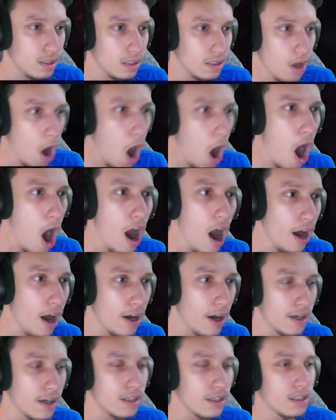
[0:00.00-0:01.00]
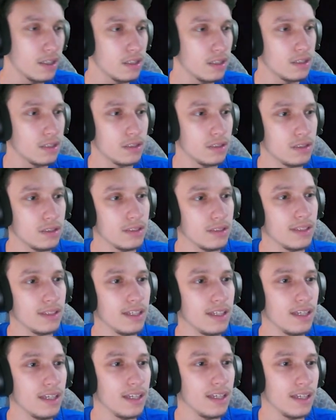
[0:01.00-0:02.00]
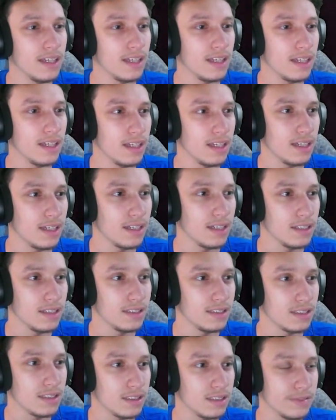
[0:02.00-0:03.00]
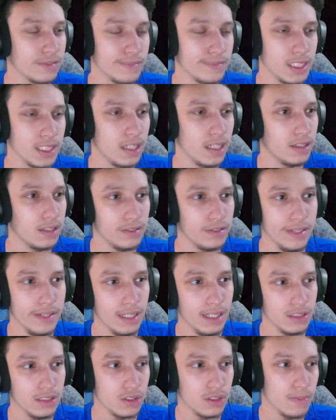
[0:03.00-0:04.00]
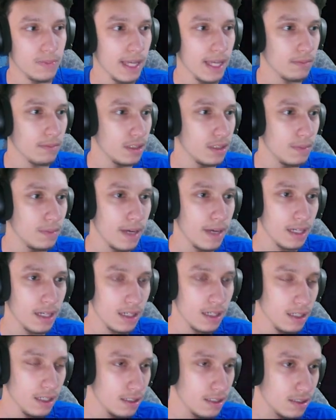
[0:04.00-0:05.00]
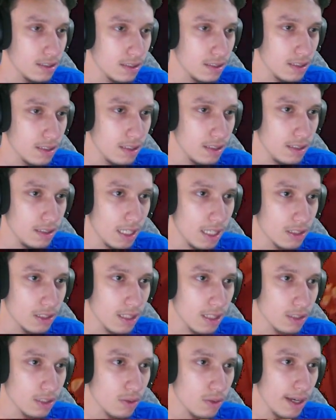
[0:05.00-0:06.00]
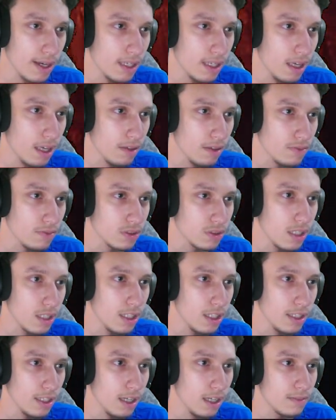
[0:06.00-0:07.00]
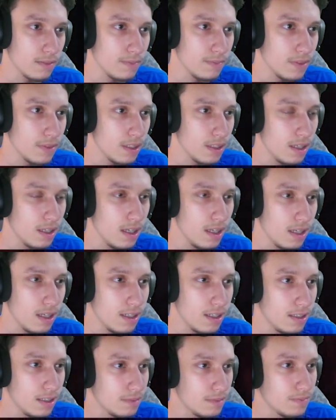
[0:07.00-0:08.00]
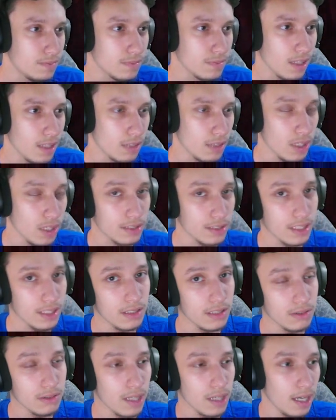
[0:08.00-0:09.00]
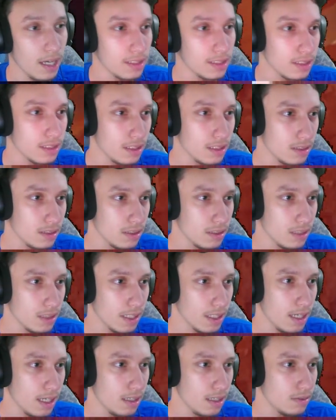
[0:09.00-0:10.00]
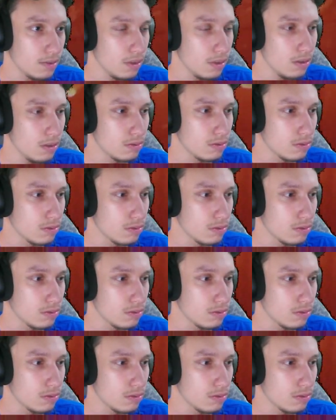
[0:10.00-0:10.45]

Ah! Uh. Yeah, he just... okay, just smack me in the back of the head. That's that's what I get for yelling at him. I try to scare you guys. I got... Whoa.